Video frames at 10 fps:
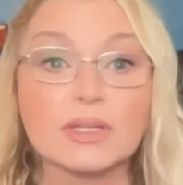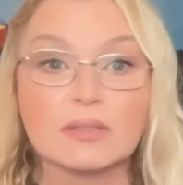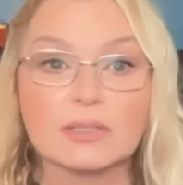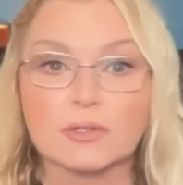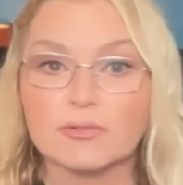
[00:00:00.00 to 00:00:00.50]

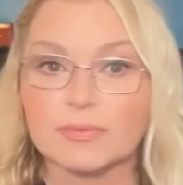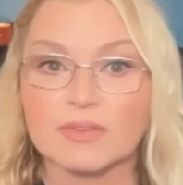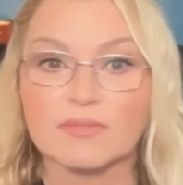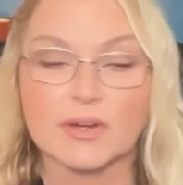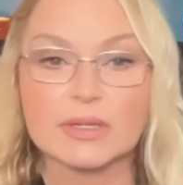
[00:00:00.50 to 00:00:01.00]
clear from
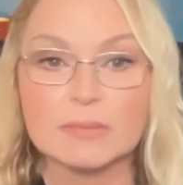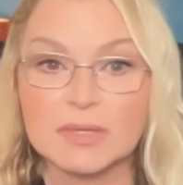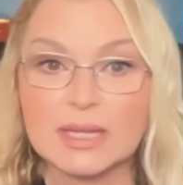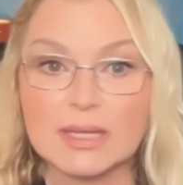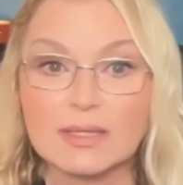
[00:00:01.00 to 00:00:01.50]
the very
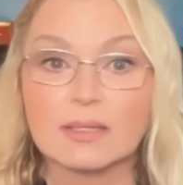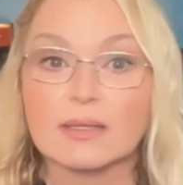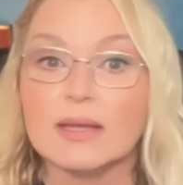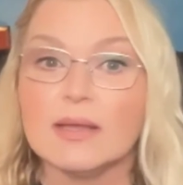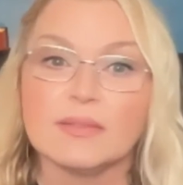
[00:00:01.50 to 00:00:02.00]

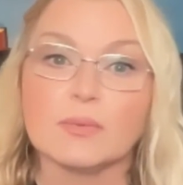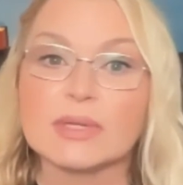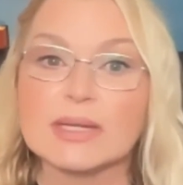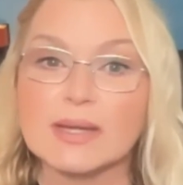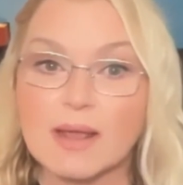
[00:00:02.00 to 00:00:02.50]
beginning they
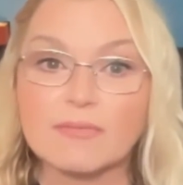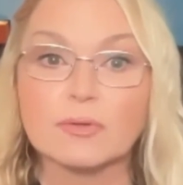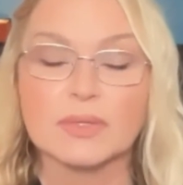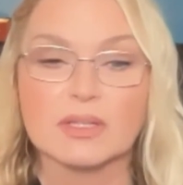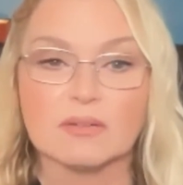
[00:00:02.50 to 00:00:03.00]
would never
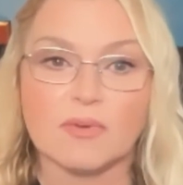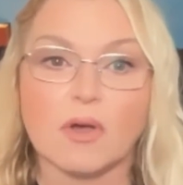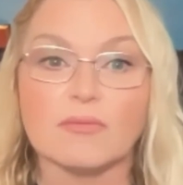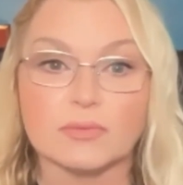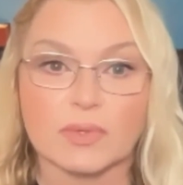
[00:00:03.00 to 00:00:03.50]
be
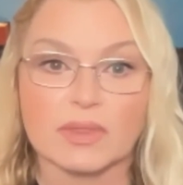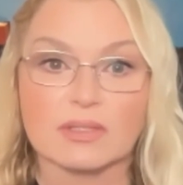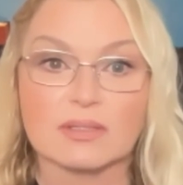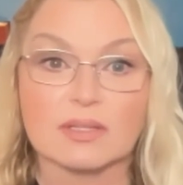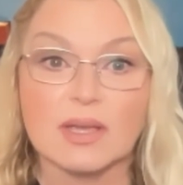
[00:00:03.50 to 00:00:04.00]
involved with
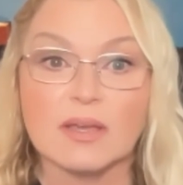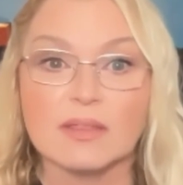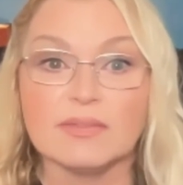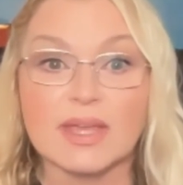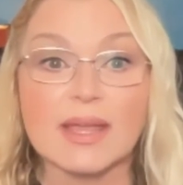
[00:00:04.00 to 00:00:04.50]
this.
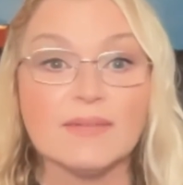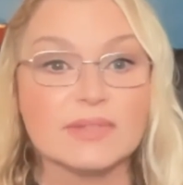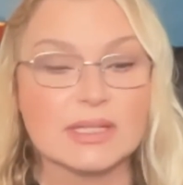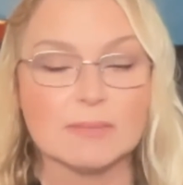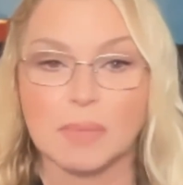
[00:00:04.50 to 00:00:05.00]
they have
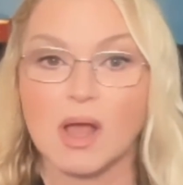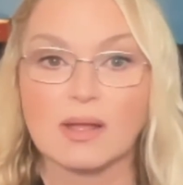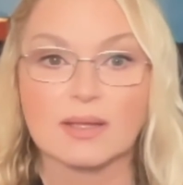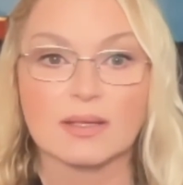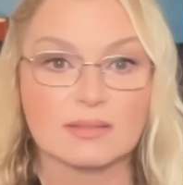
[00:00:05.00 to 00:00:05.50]
deep
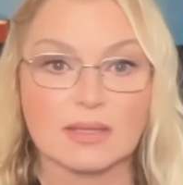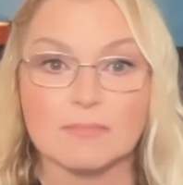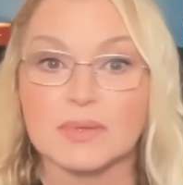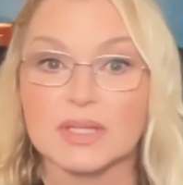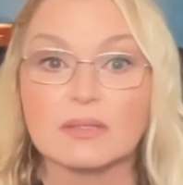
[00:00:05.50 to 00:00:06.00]
pockets
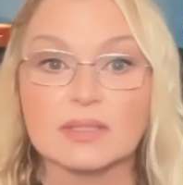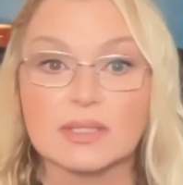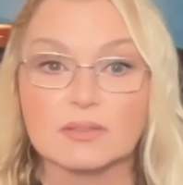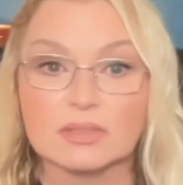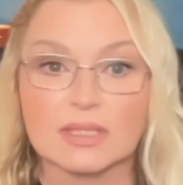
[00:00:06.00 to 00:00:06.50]
and big
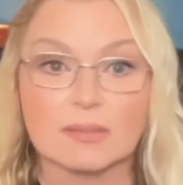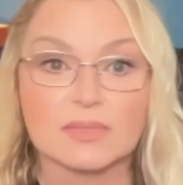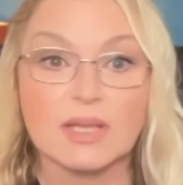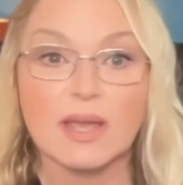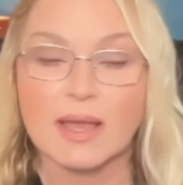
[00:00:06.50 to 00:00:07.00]
legal
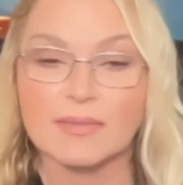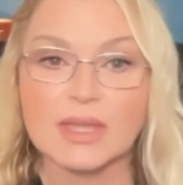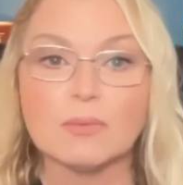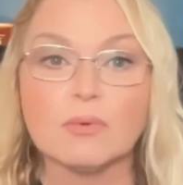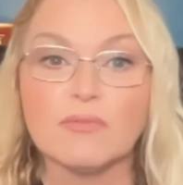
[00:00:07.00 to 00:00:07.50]
teams, and
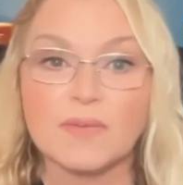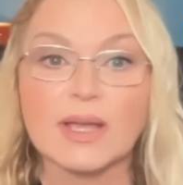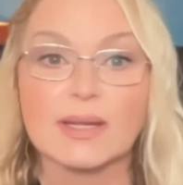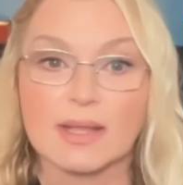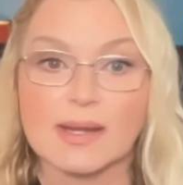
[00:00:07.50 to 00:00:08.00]
they will
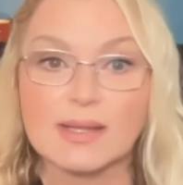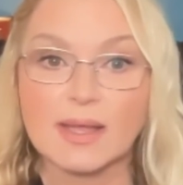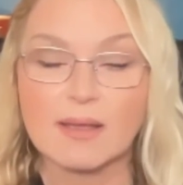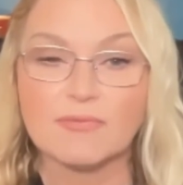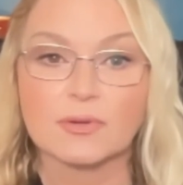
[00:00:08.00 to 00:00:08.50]
fight any
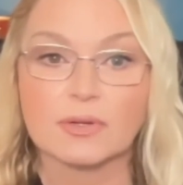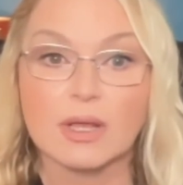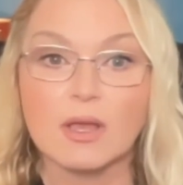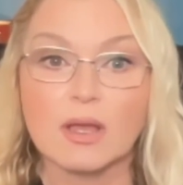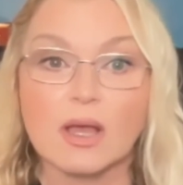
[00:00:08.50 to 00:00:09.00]
effort
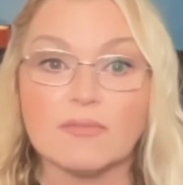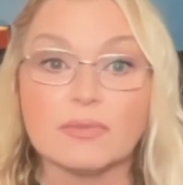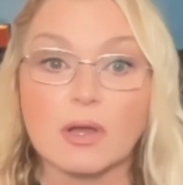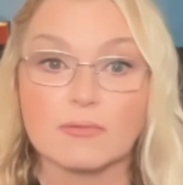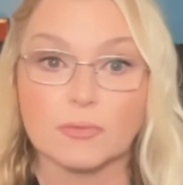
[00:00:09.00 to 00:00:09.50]
of
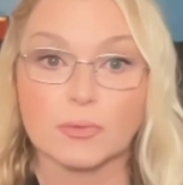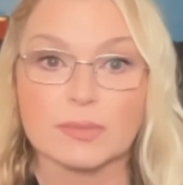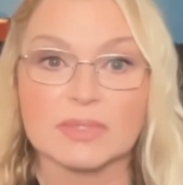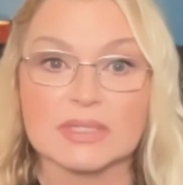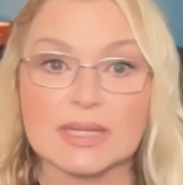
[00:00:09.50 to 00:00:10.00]
law
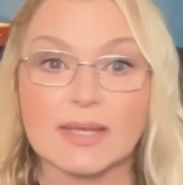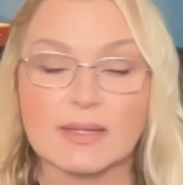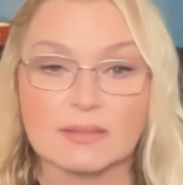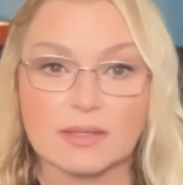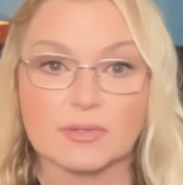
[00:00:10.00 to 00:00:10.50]
enforcement to get
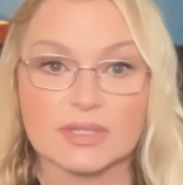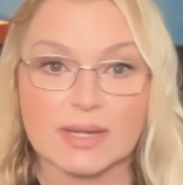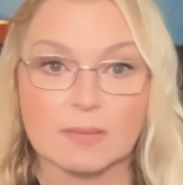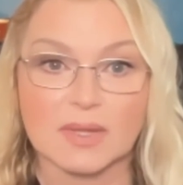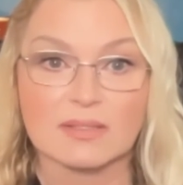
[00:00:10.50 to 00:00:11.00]
into their
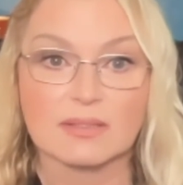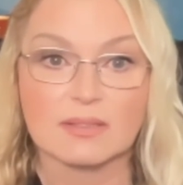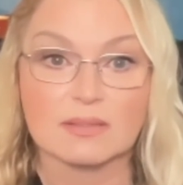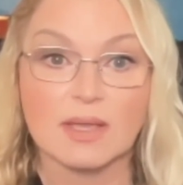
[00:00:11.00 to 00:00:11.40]
databases.